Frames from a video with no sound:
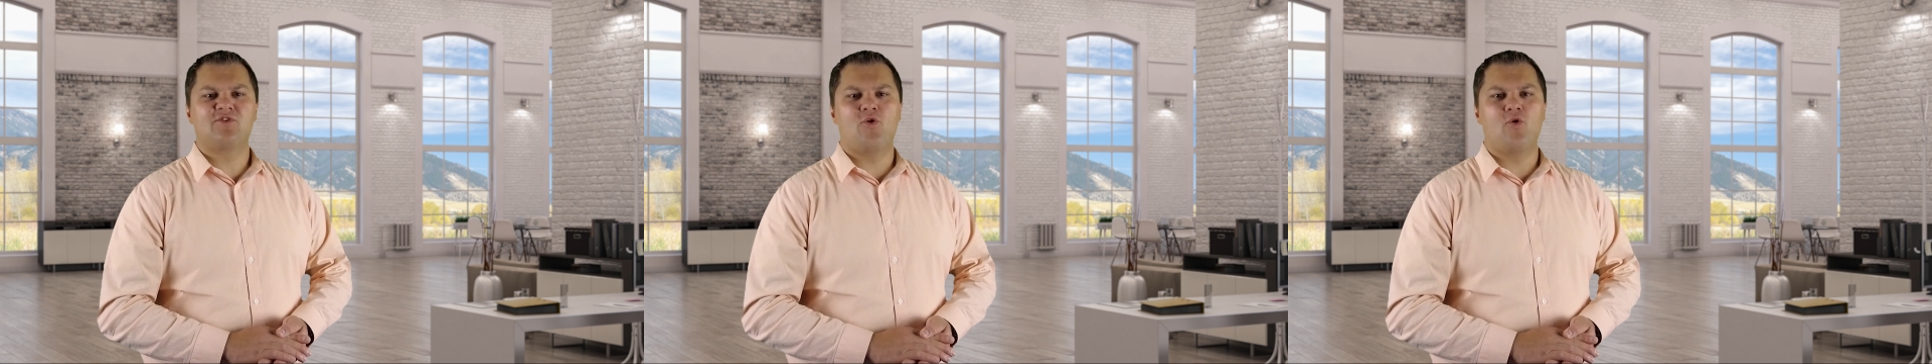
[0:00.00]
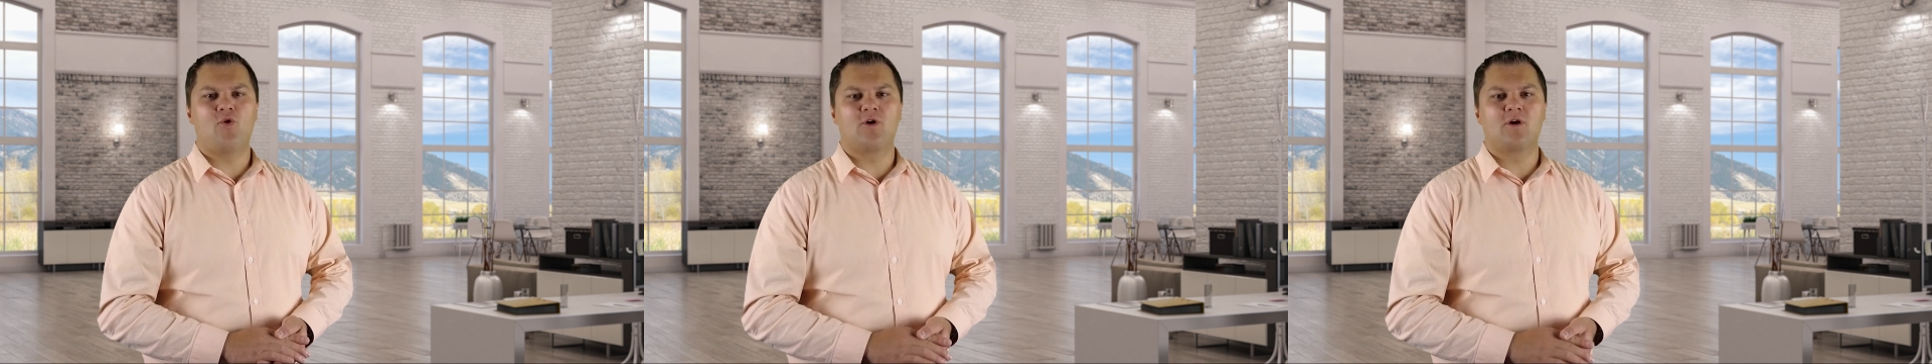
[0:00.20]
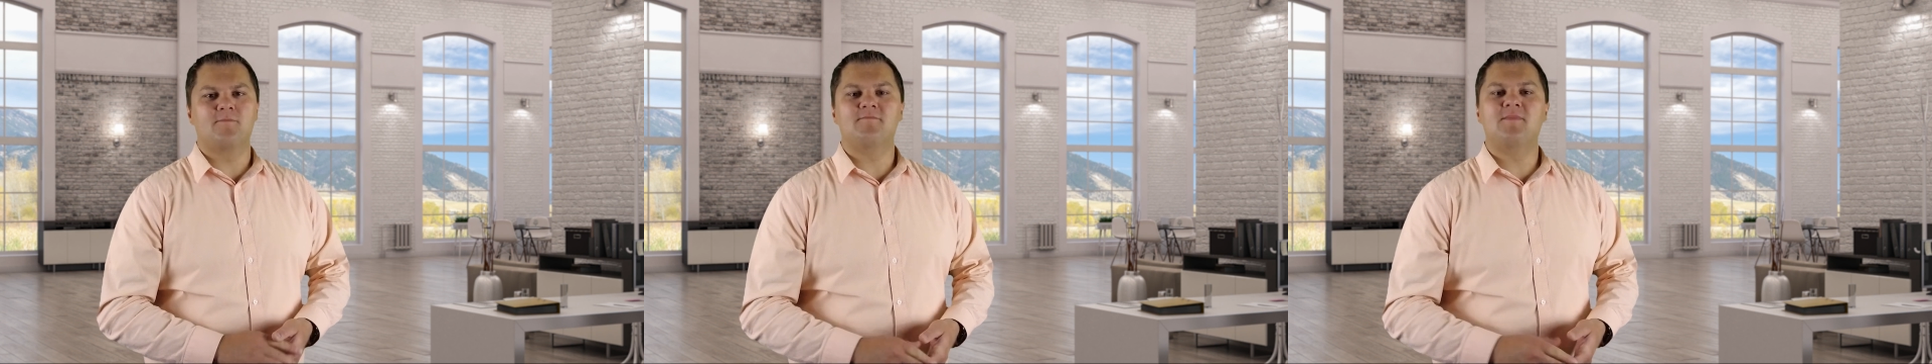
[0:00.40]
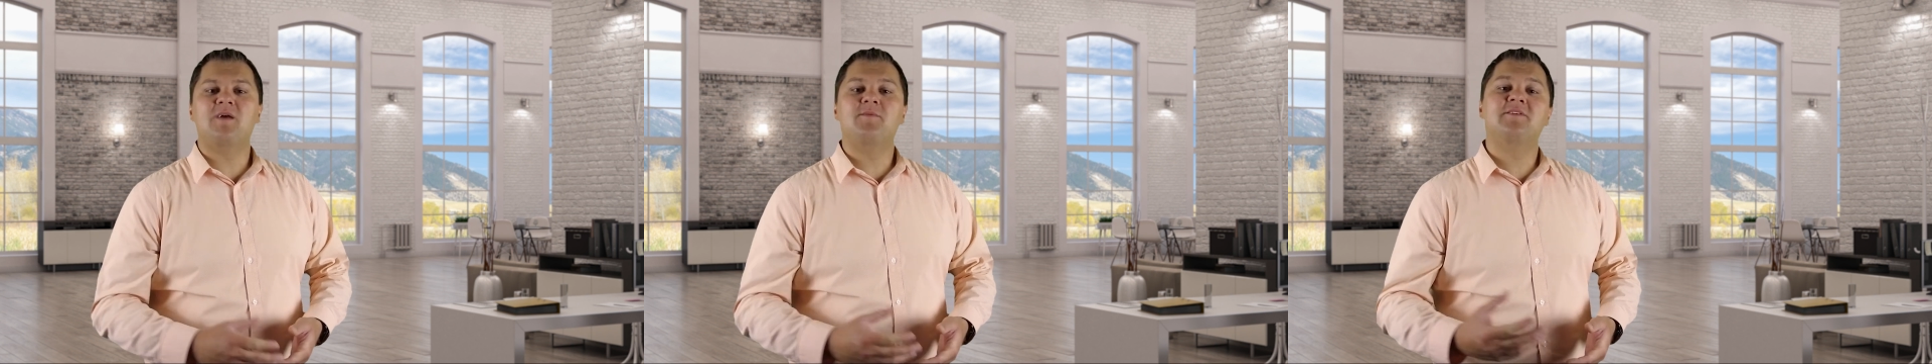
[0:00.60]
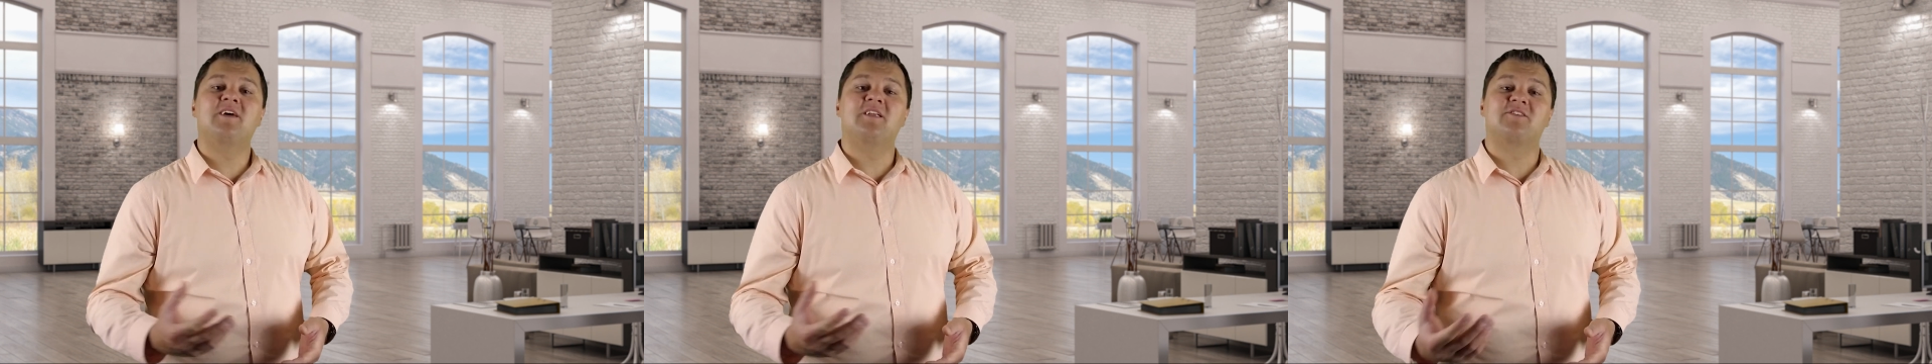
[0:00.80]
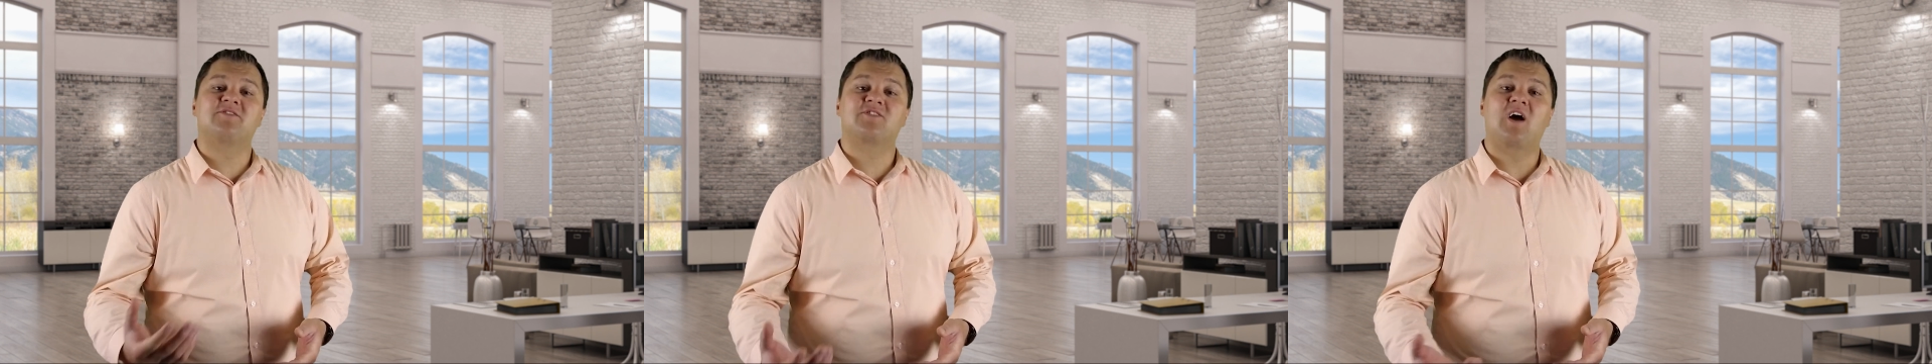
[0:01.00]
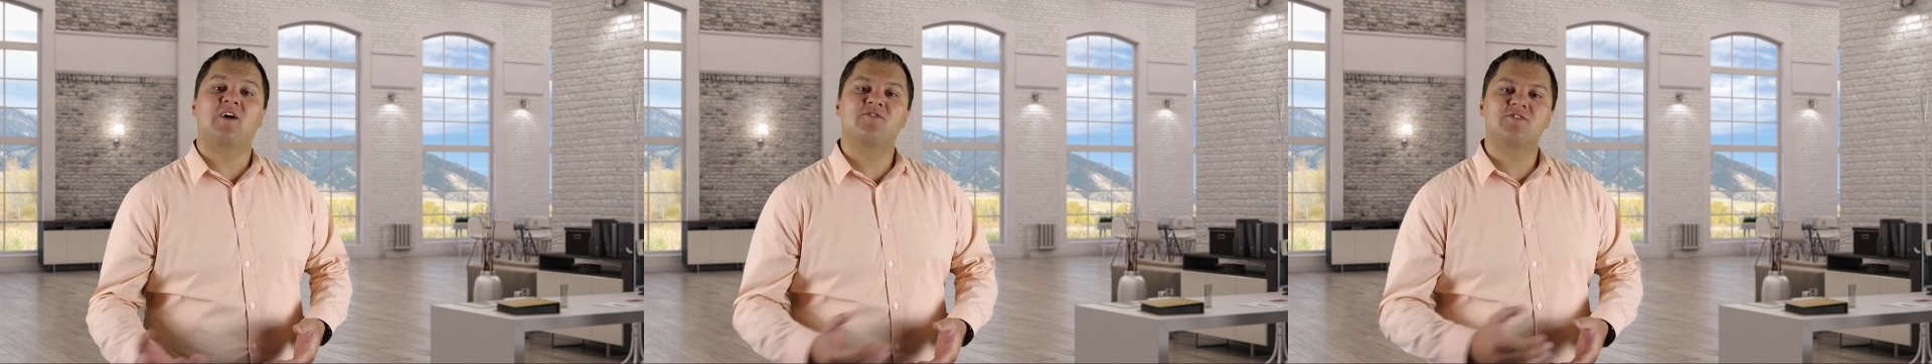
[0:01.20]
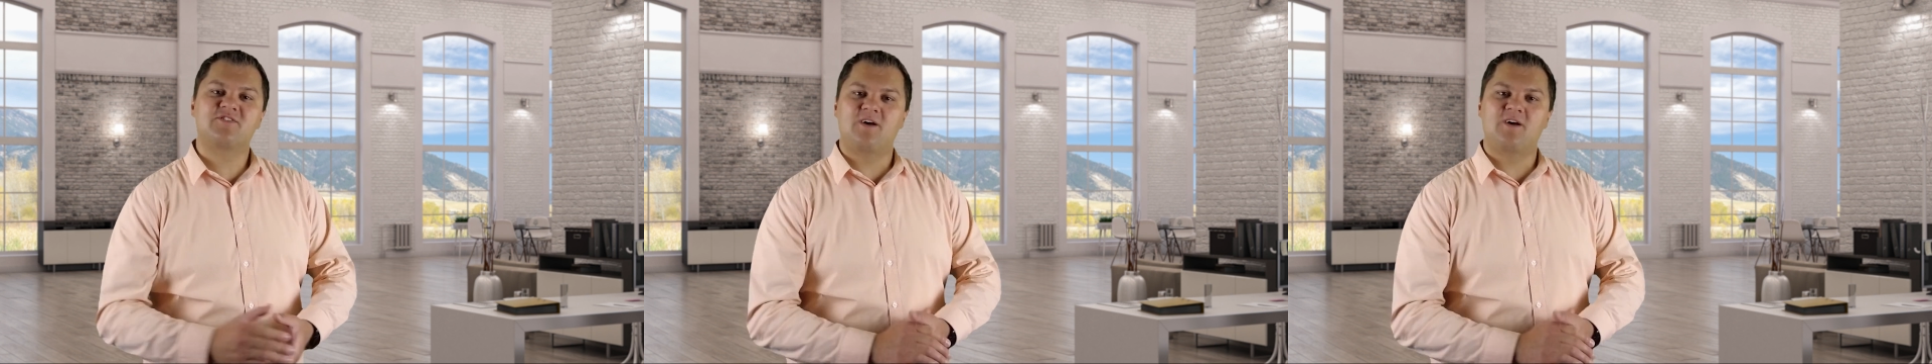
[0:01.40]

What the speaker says: or maybe they discover